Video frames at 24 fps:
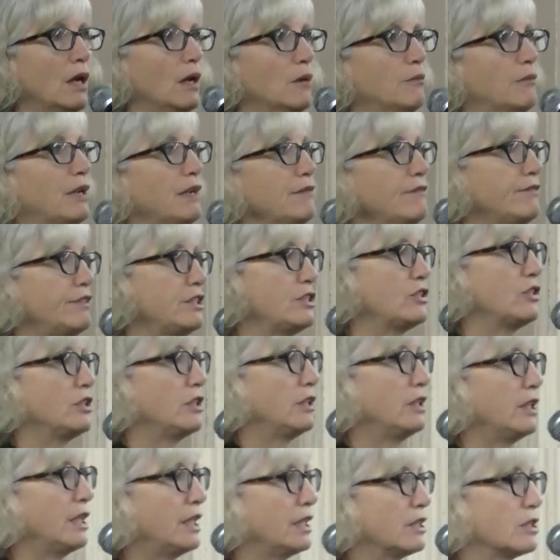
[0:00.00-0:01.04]
My
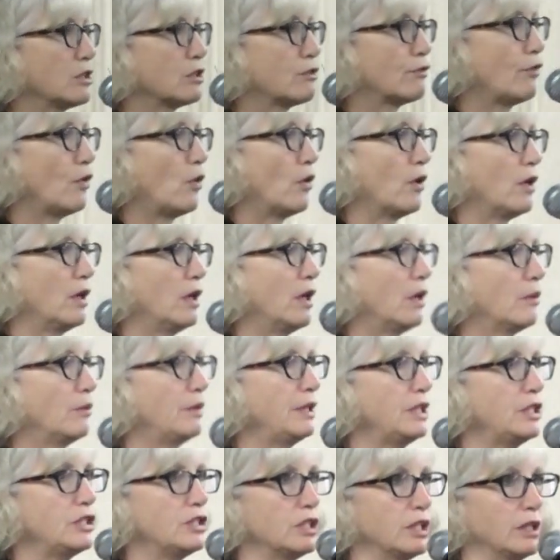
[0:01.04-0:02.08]
vision is for a
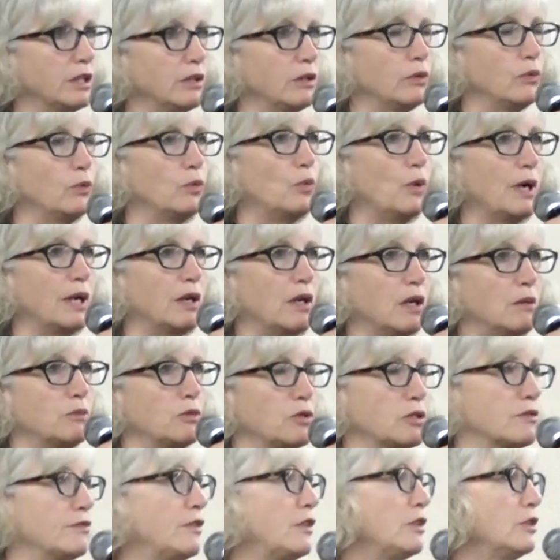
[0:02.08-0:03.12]
region where our
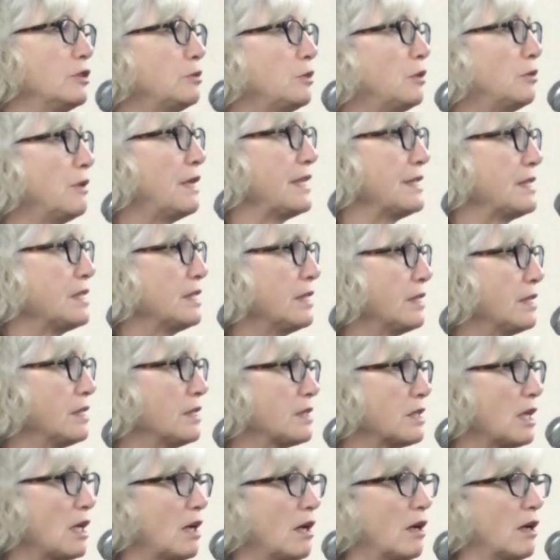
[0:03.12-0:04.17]
most vulnerable
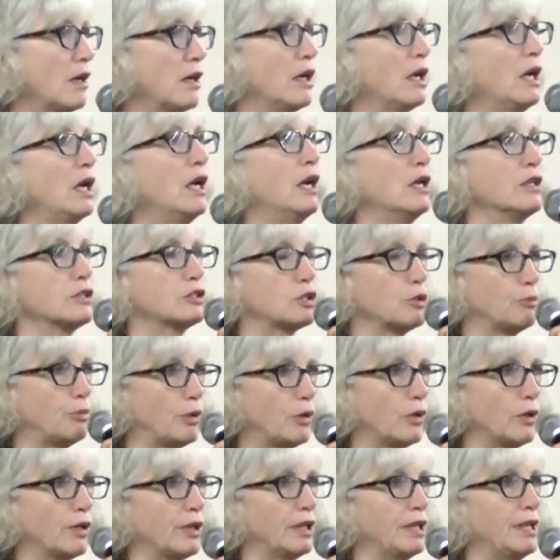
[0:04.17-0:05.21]
residents are
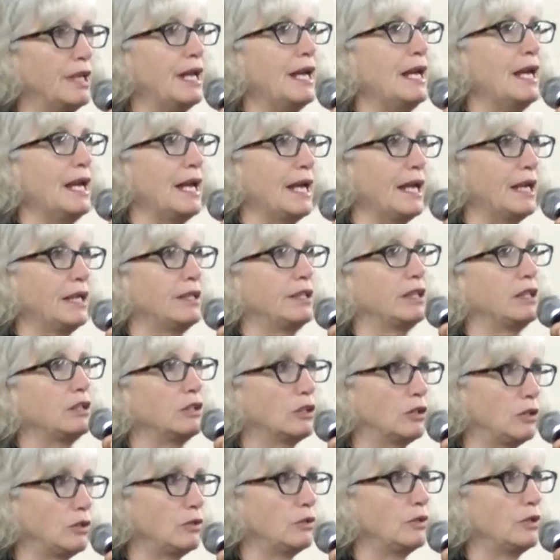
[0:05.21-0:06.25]
supported and
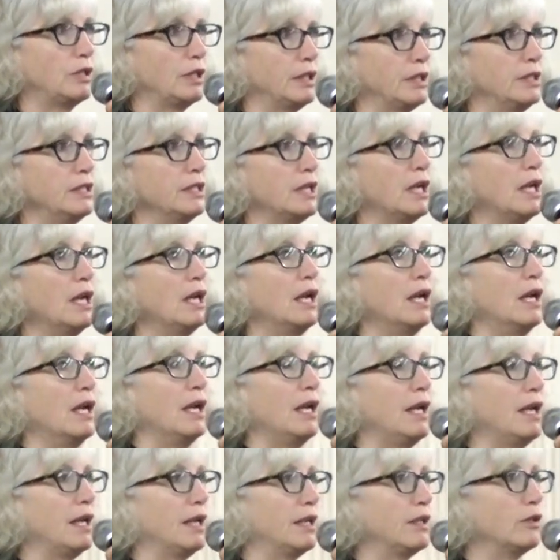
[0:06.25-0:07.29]
included,
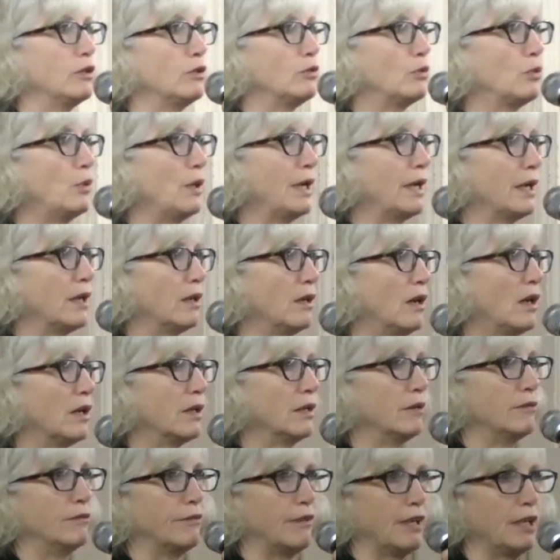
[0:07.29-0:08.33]
and where our
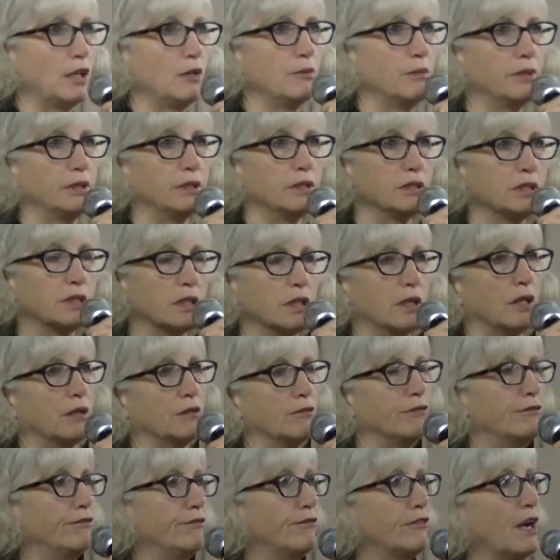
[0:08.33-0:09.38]
environment, our
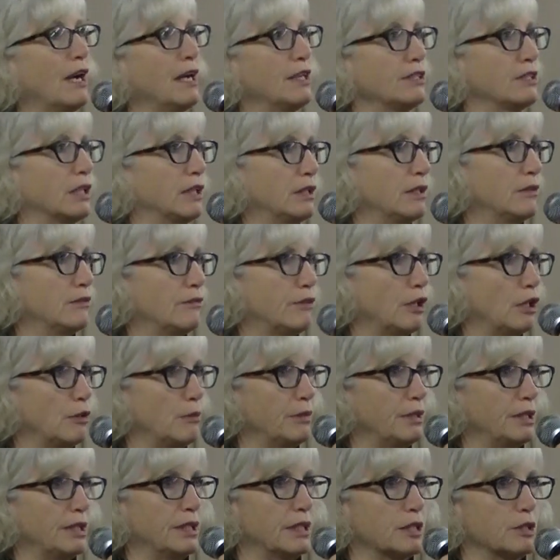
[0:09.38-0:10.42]
fragile
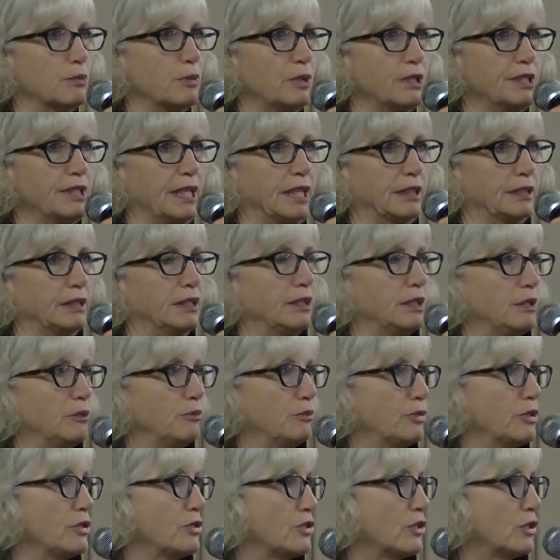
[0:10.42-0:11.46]
environment, is protected
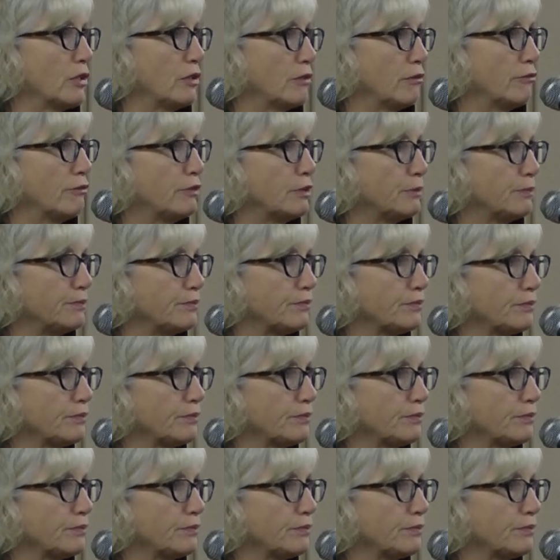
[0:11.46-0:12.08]
and preserved.